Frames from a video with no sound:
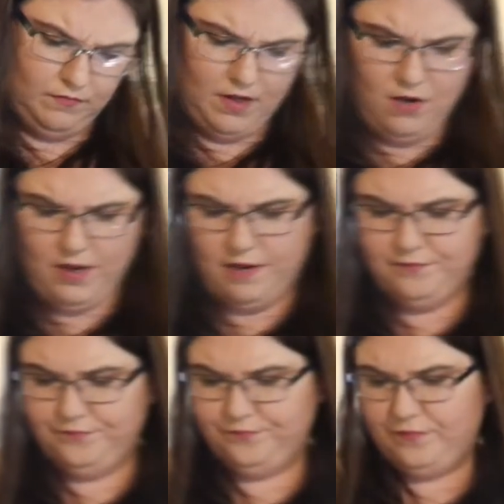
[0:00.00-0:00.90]
that. Okay,
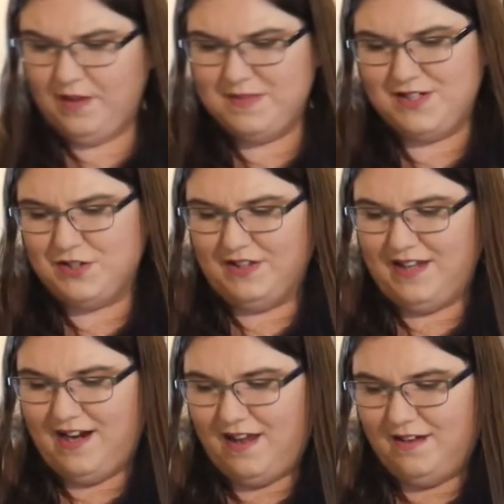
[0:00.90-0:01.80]
such a
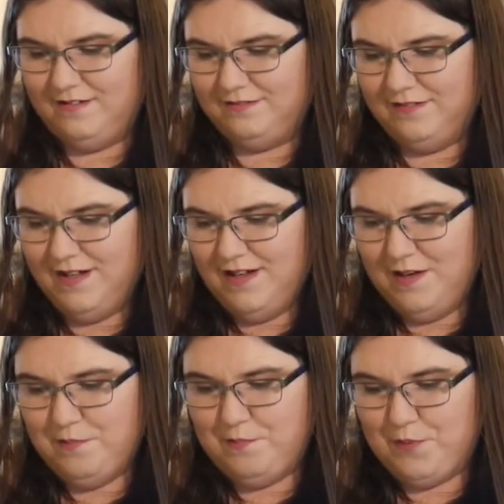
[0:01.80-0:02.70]
lady
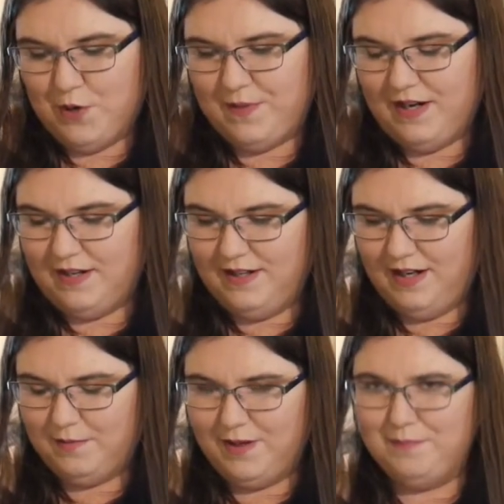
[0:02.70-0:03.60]
burping on
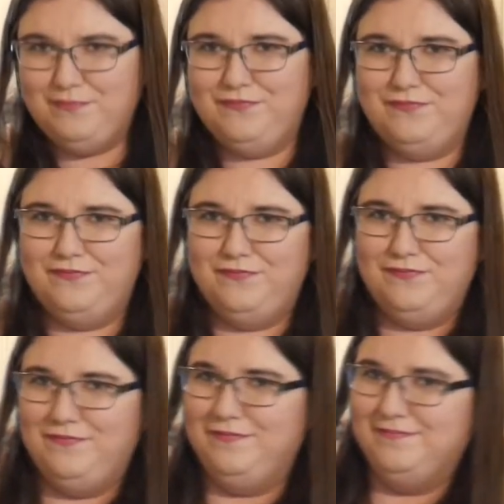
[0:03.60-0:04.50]
camera.
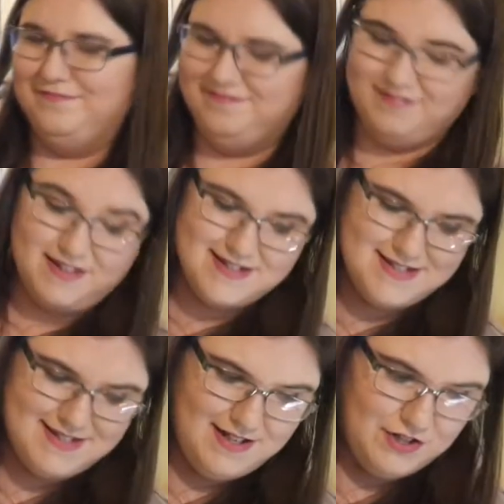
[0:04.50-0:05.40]

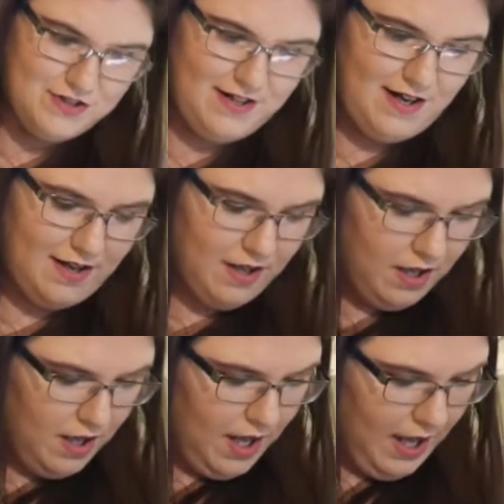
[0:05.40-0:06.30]
Such a lady.
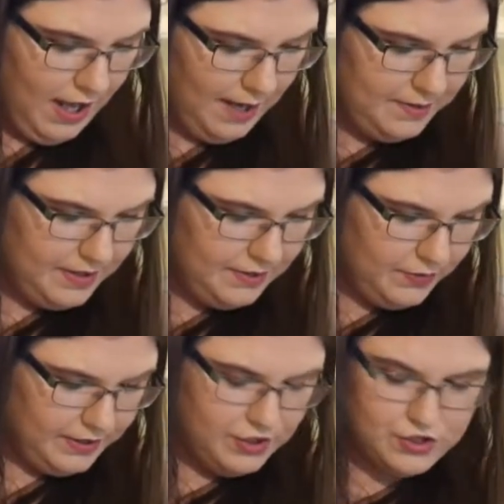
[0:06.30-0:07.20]
I'm gonna
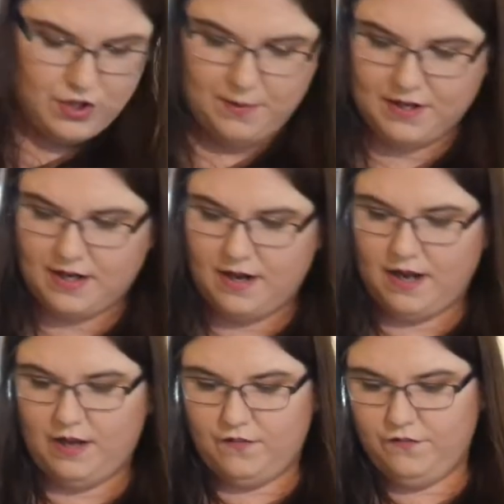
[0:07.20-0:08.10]
quickly just grab a
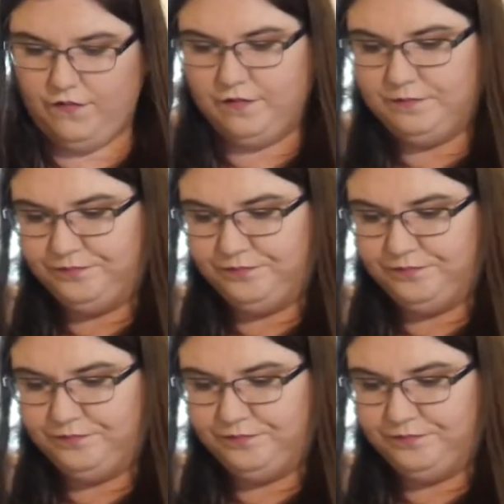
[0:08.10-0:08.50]
knife